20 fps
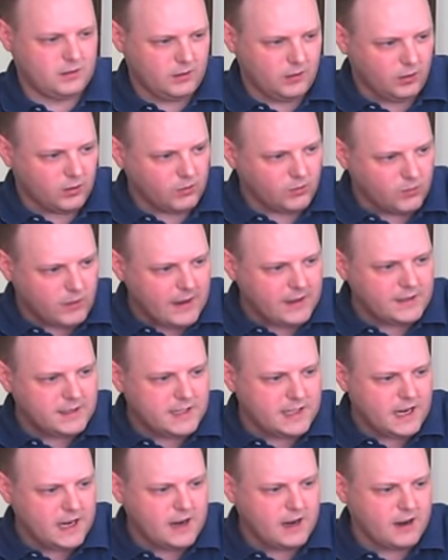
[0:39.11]
little
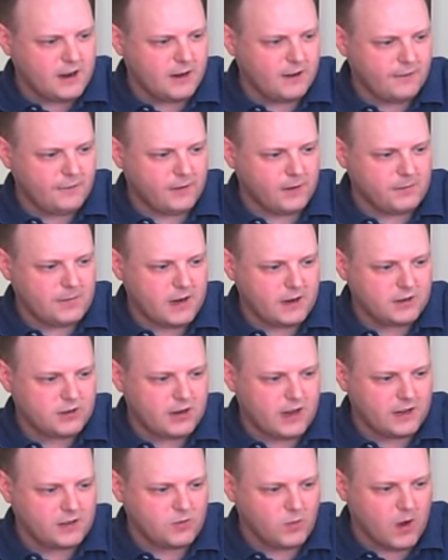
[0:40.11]
rinse here from
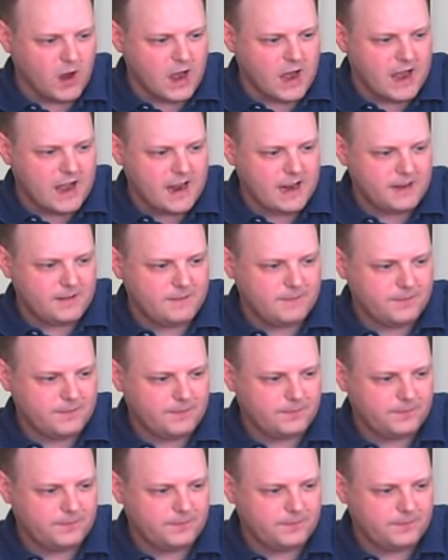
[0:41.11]
yesterday's wine.